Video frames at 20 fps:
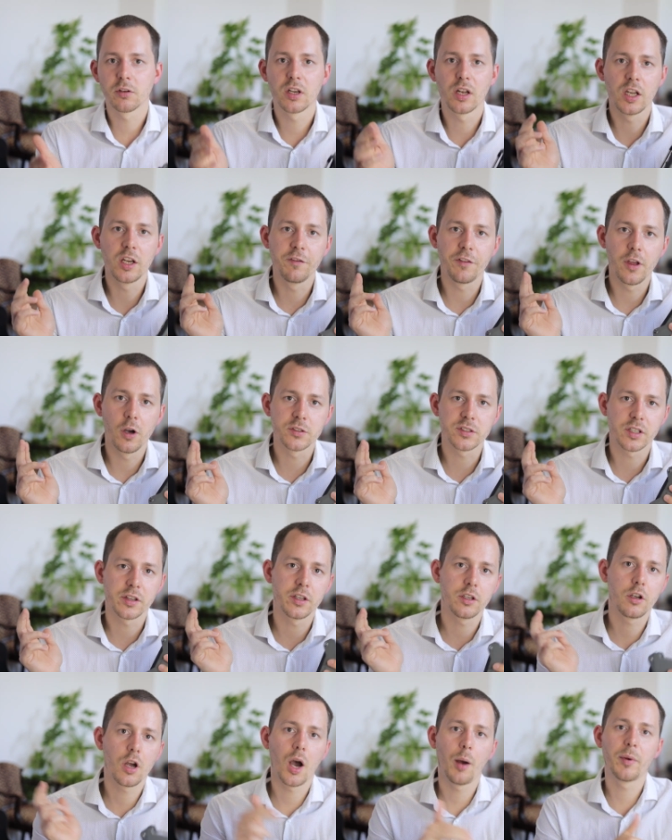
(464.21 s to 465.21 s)
you can leave those in
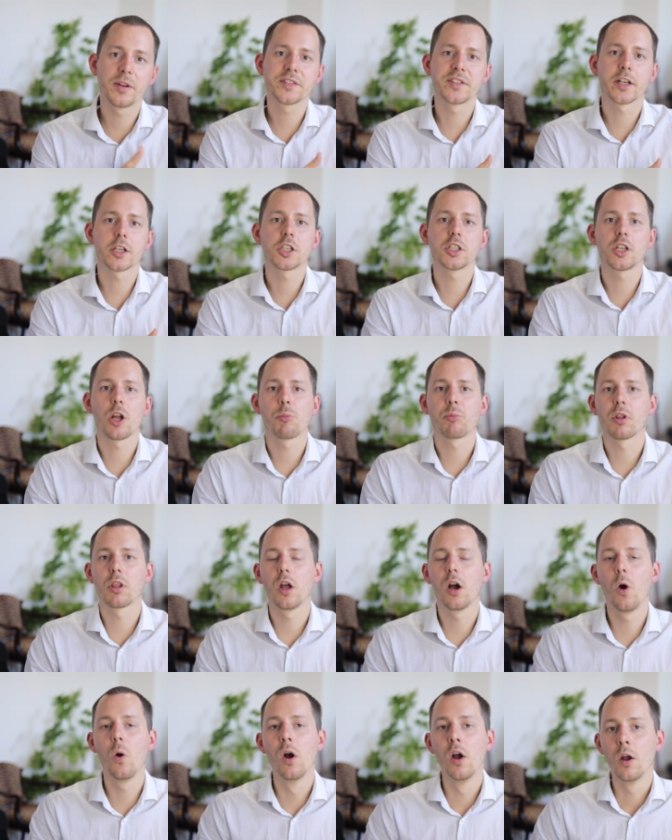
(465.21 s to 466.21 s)
the comment section down
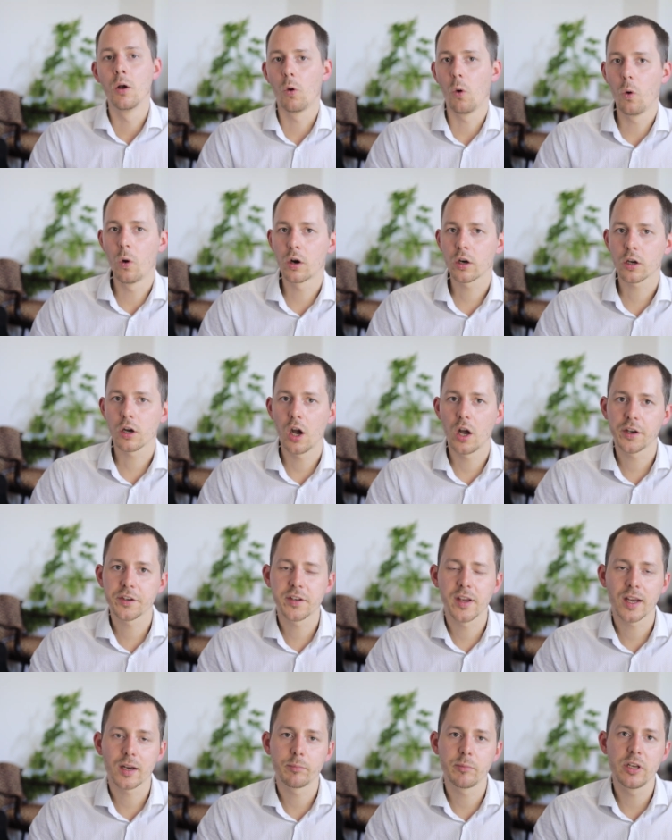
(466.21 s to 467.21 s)
below or
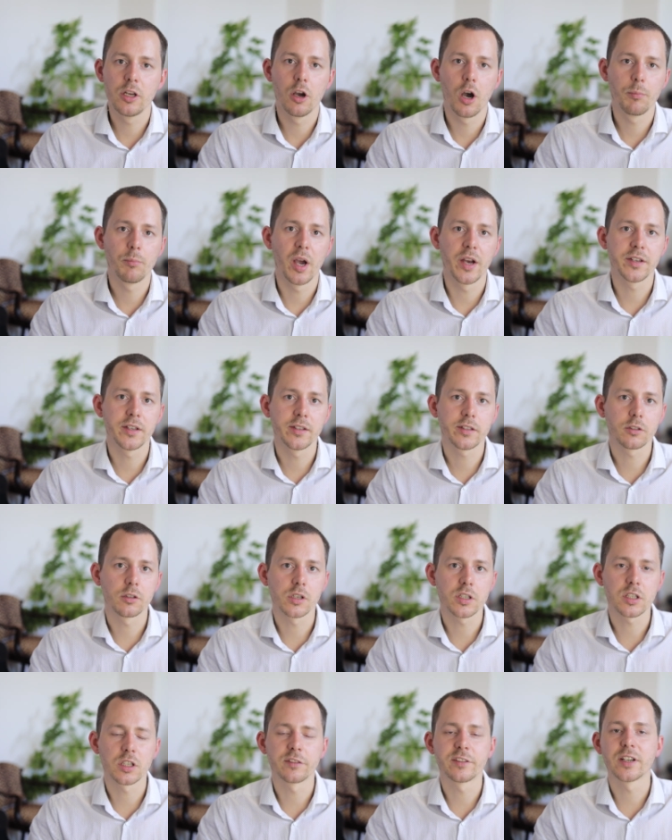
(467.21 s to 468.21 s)
contact me on my
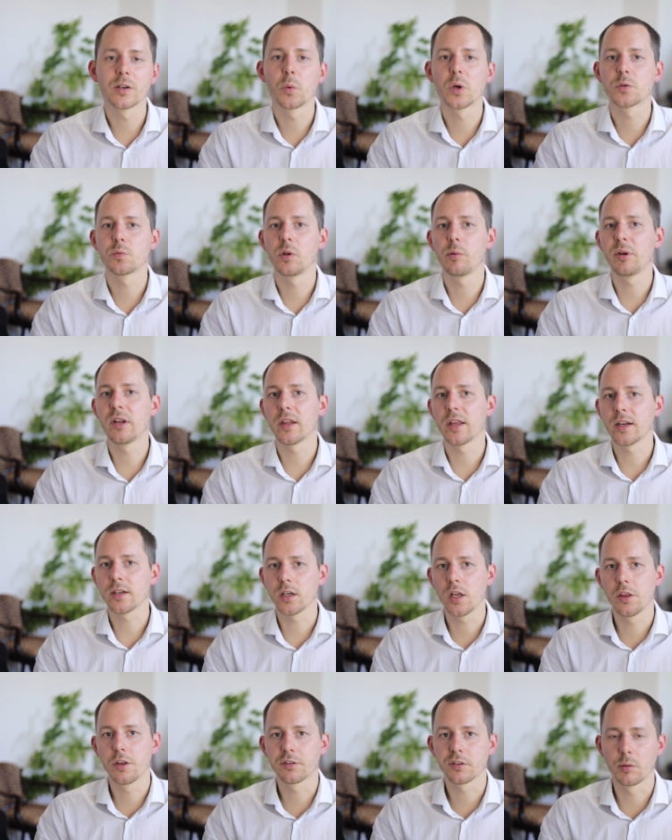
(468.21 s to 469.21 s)
Discord server, which will be
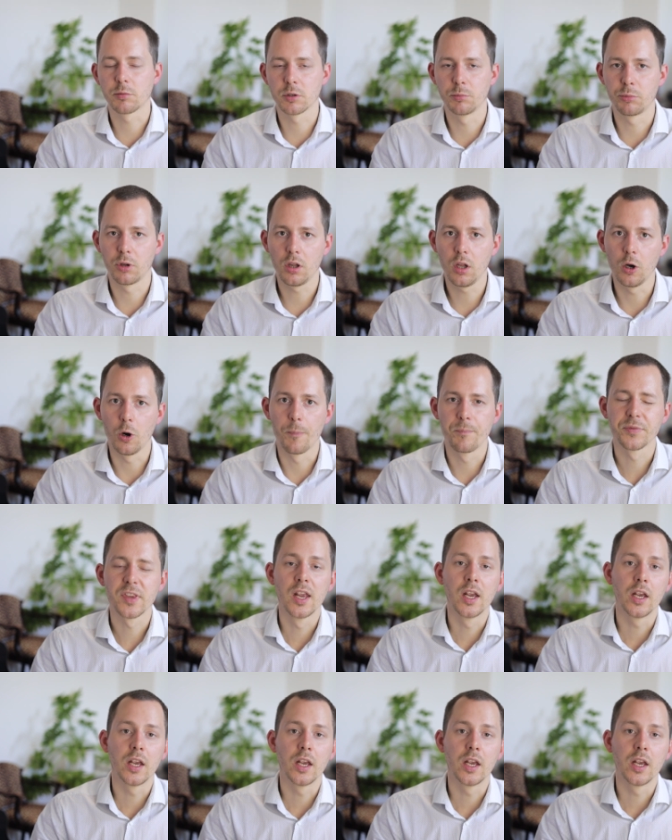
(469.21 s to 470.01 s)
linked in the description below.